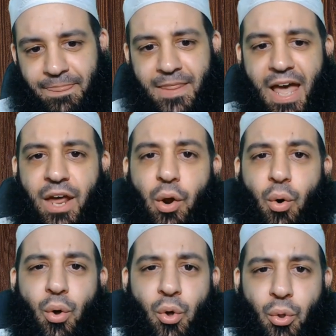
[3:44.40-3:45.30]
And
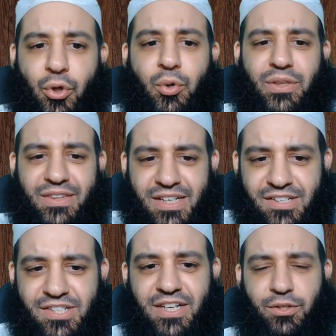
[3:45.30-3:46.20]
all the good
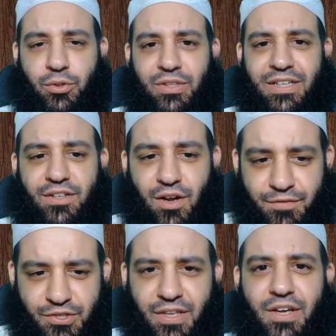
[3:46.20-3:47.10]
deeds that you did of
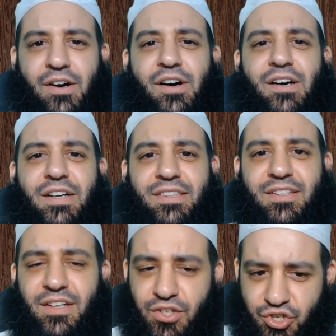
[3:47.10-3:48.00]
sadaqat,
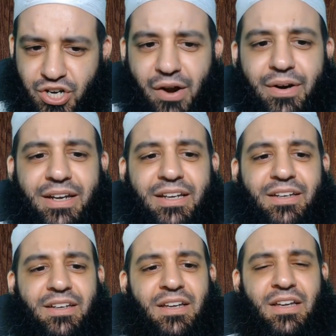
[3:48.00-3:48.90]
charity,
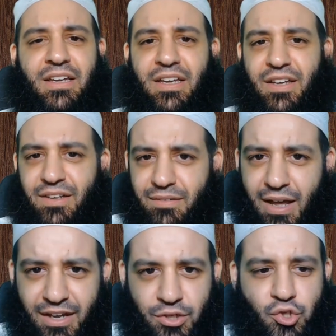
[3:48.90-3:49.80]

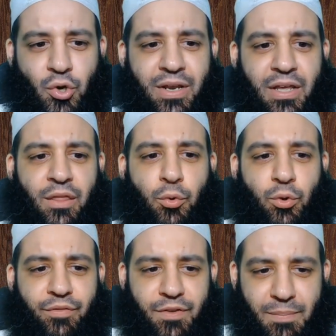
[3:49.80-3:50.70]
enjoining the
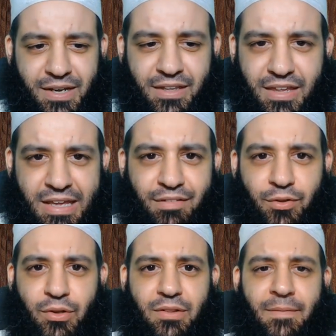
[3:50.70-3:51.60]
good, forbidding the
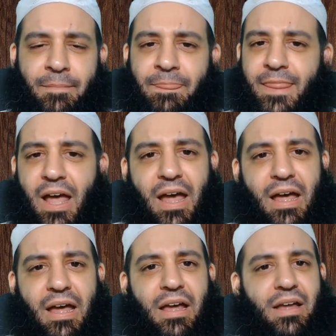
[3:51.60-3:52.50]
evil,
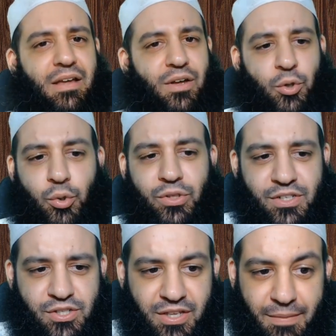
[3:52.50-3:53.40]

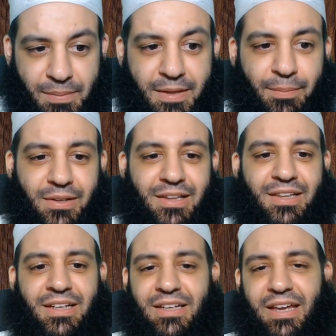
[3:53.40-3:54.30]
goodness to the people,
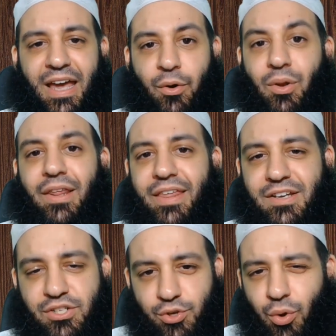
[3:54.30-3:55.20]
and all of
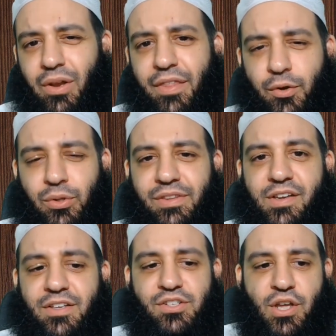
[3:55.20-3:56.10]
this, all of the good
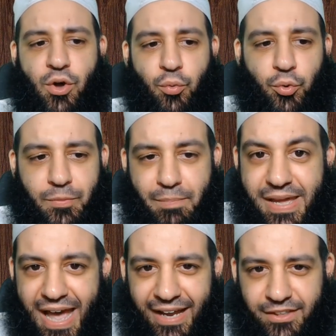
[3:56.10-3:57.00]
deeds would
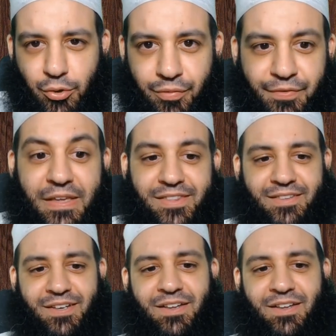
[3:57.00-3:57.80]
be at your feet.